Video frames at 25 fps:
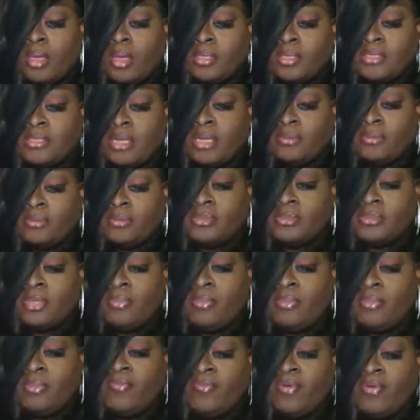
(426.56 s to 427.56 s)
So it's
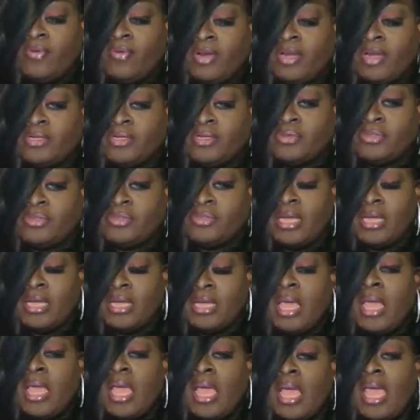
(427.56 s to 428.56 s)
going to be very interesting.
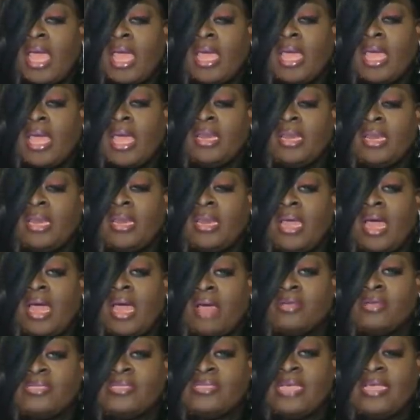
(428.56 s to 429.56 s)
And
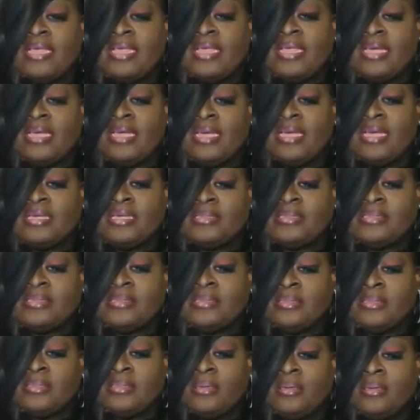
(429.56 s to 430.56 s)
I'll say
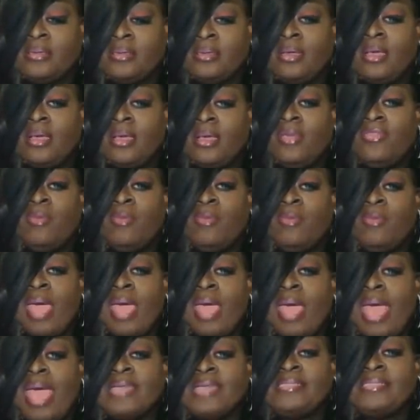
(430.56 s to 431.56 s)
this the
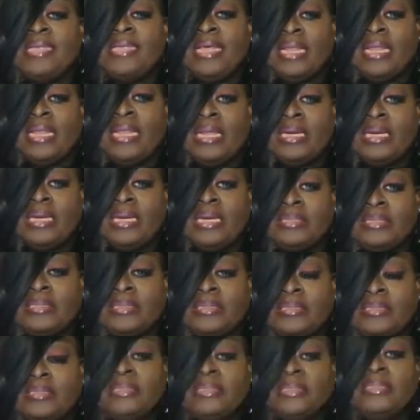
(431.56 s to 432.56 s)
masculine
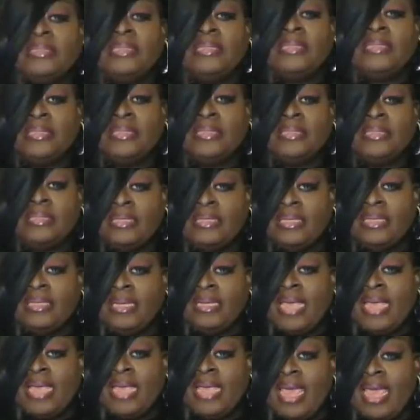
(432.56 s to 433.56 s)

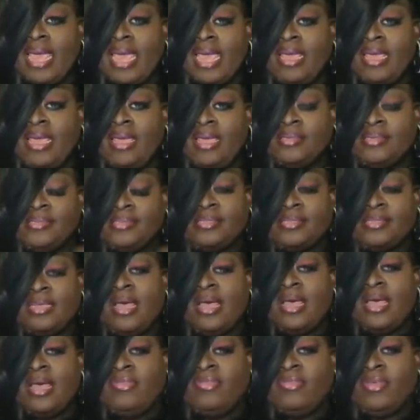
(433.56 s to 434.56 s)
gay
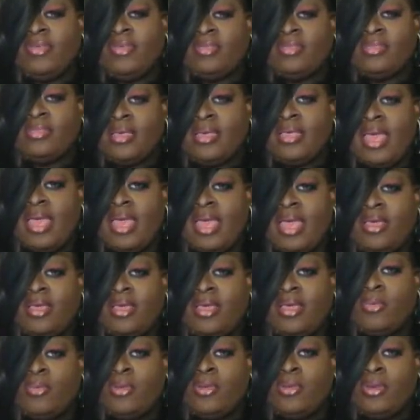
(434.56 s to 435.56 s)
of the, the gay
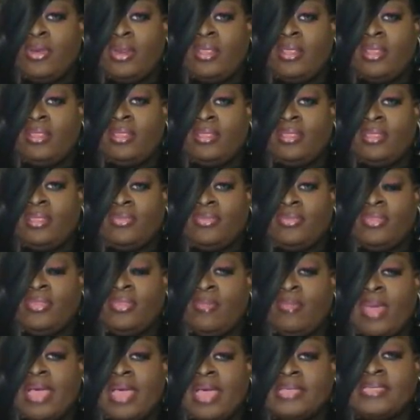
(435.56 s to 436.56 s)
community, the, the
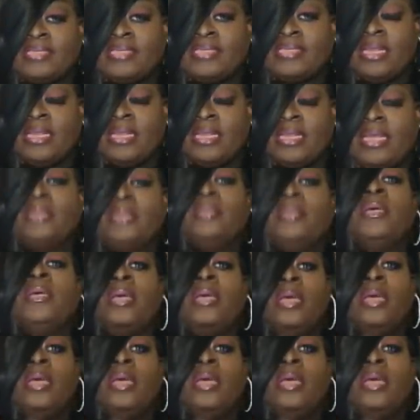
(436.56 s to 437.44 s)
masculine